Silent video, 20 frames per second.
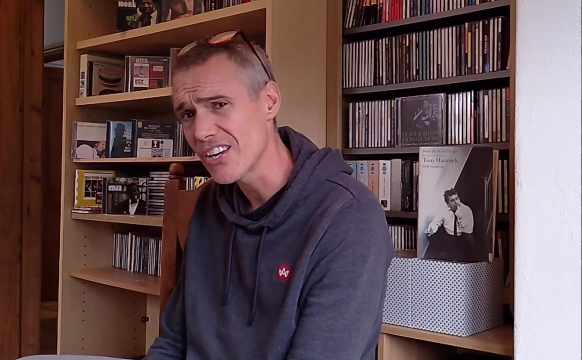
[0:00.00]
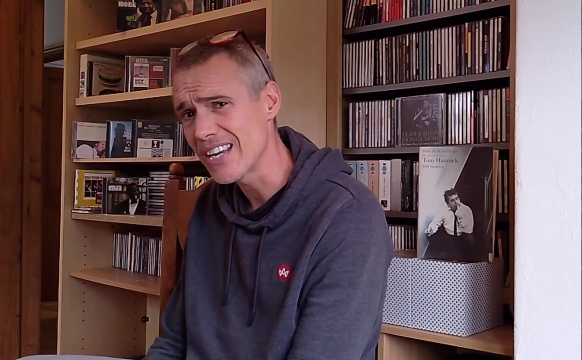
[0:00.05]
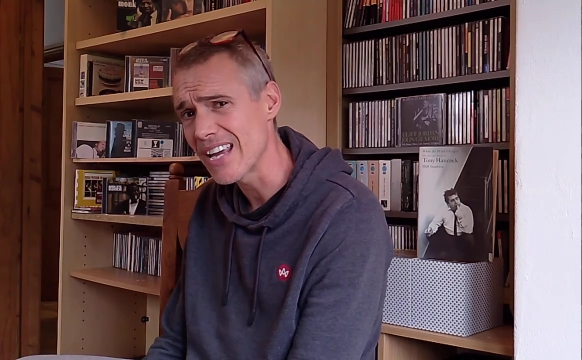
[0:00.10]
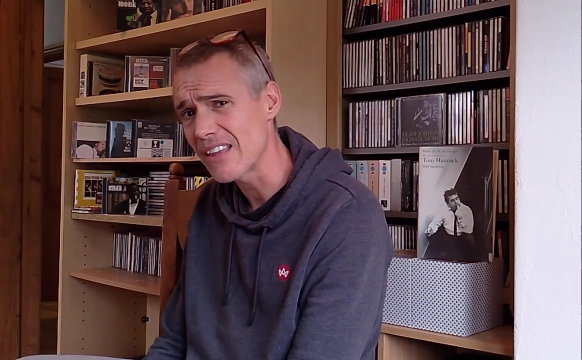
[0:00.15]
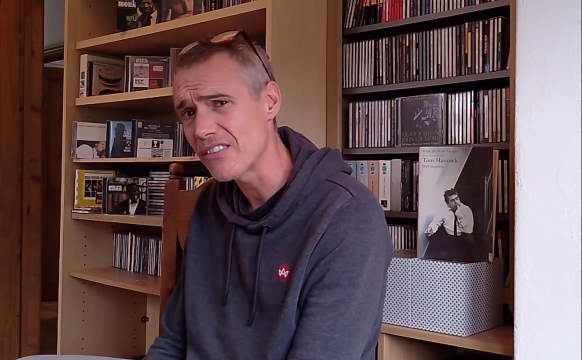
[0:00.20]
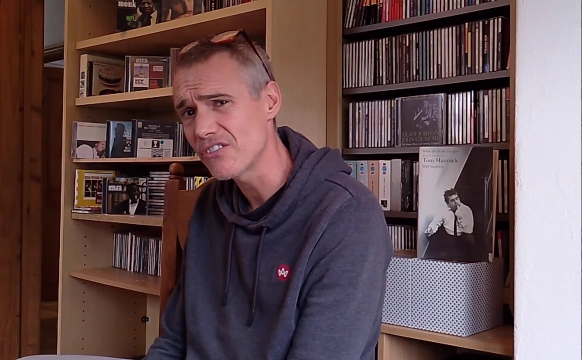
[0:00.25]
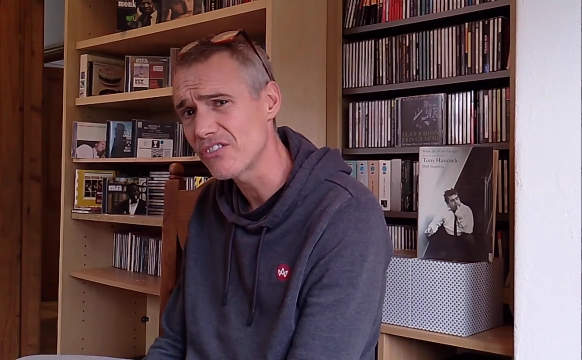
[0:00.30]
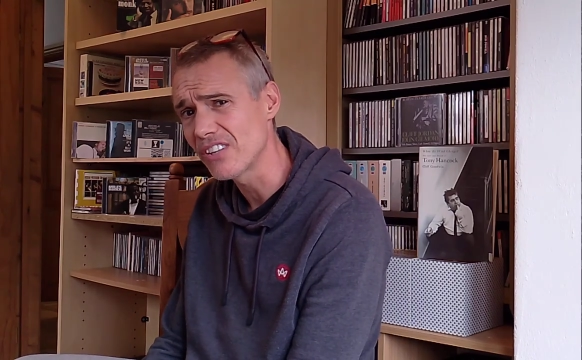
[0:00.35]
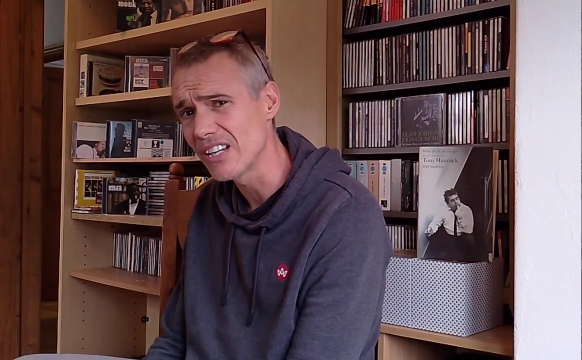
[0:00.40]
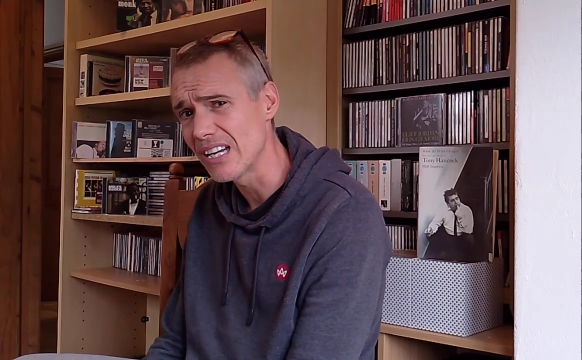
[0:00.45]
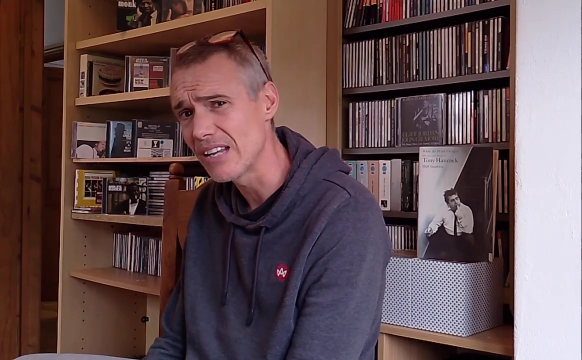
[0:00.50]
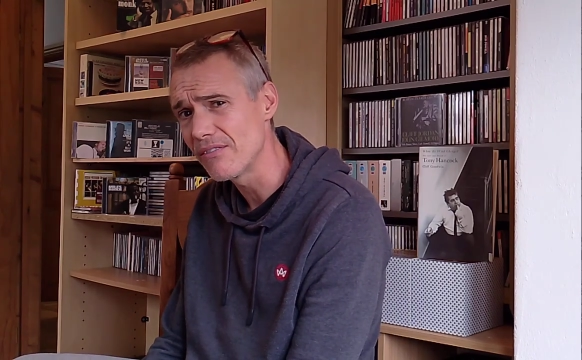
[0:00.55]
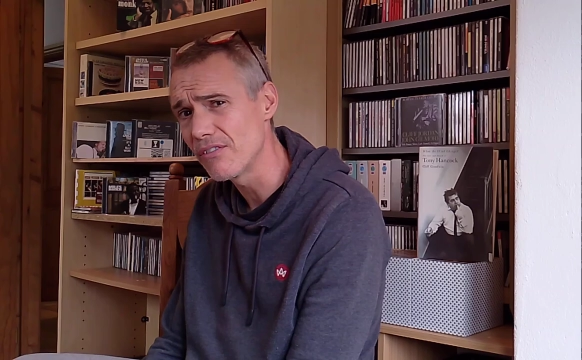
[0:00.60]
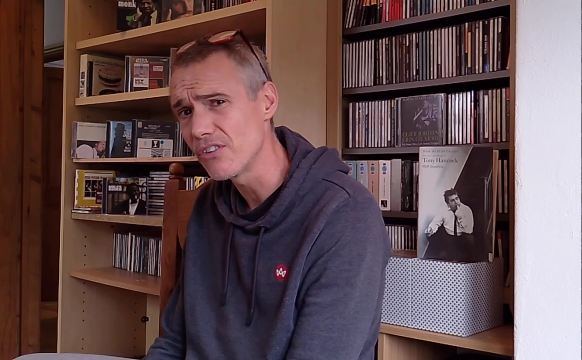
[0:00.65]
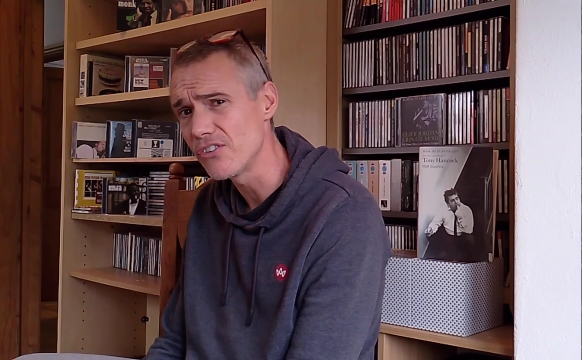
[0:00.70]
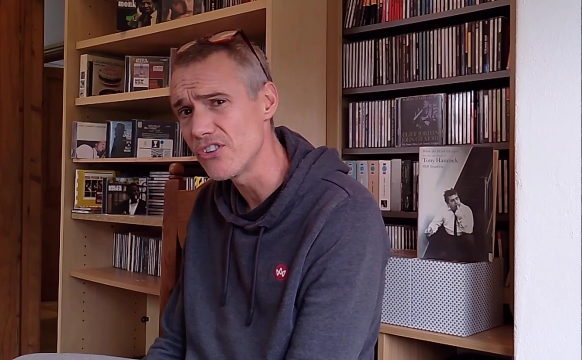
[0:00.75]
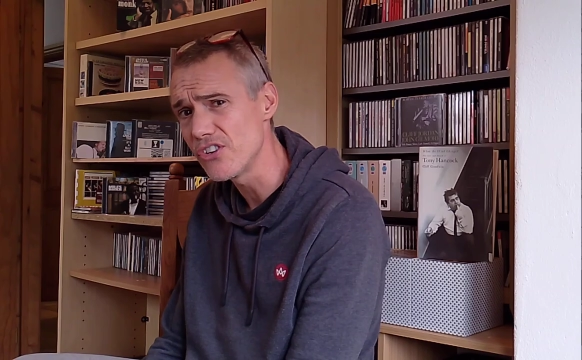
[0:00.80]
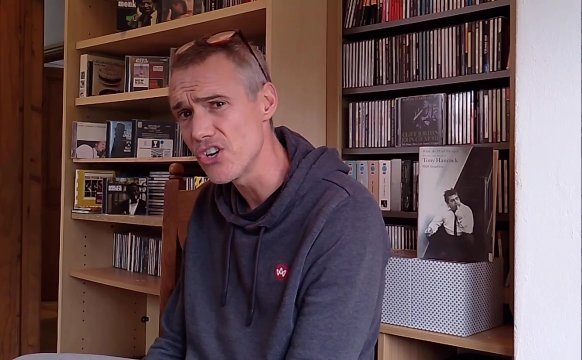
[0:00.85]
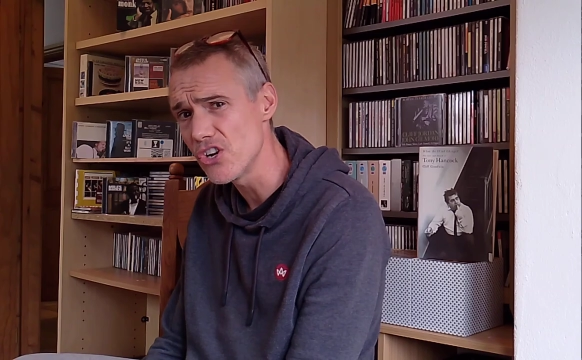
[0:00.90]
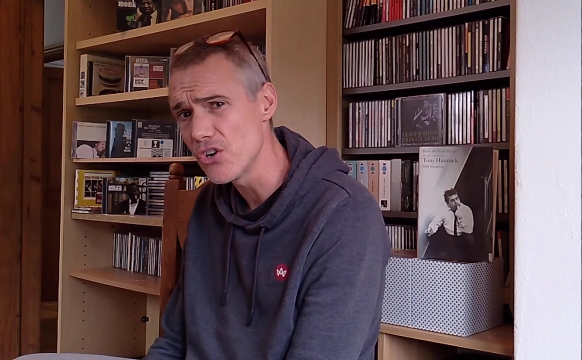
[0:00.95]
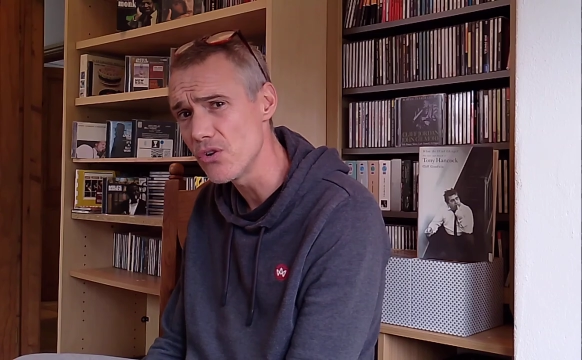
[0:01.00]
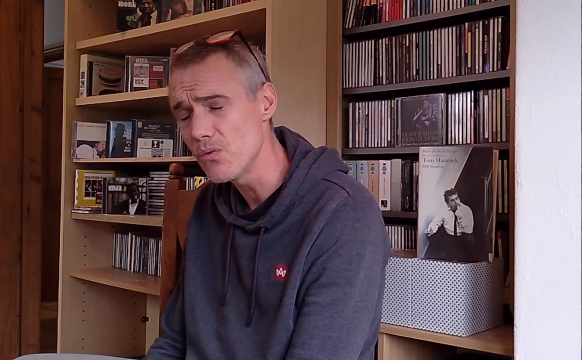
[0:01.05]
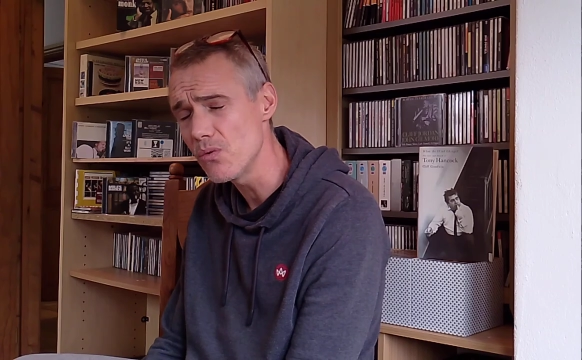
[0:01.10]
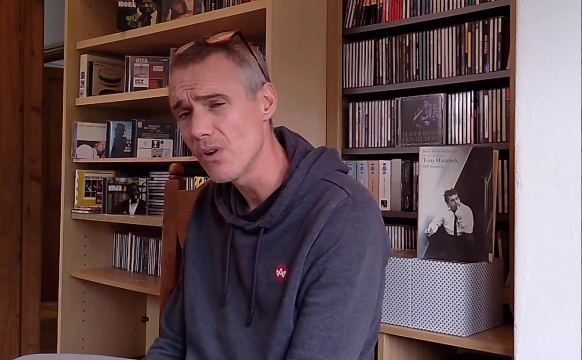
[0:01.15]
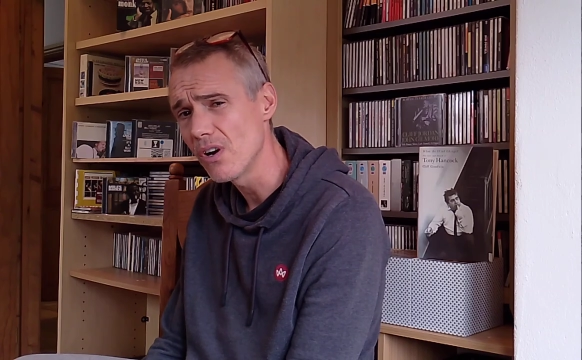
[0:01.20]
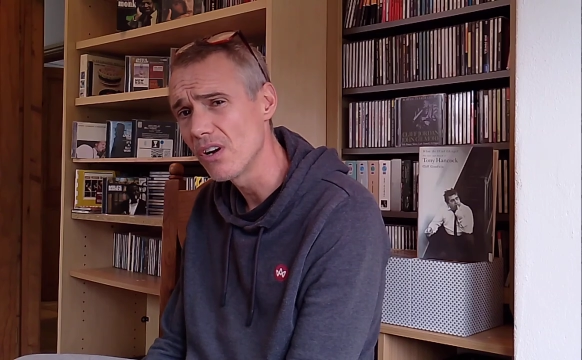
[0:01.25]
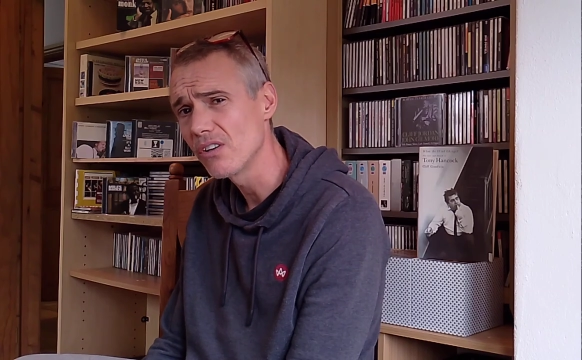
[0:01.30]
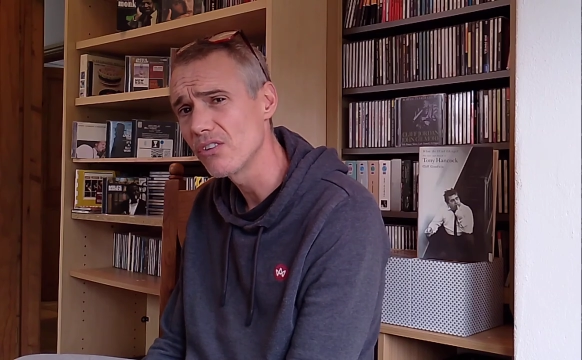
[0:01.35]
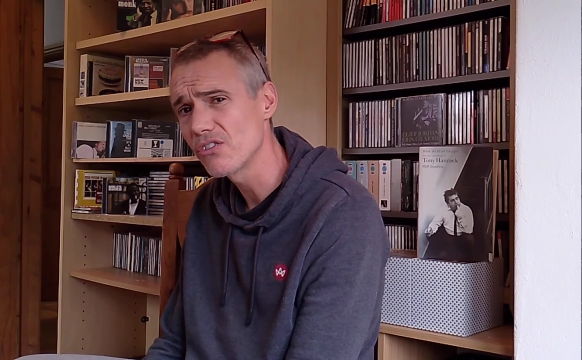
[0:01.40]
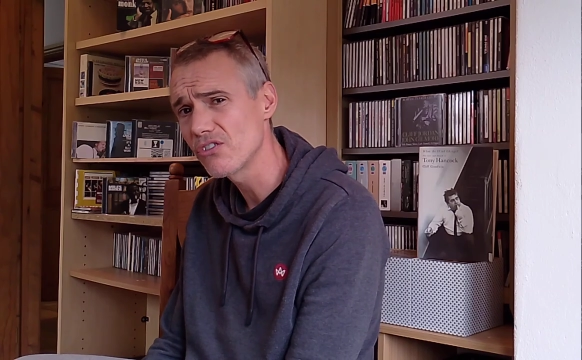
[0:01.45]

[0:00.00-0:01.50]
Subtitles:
can get this delivered new,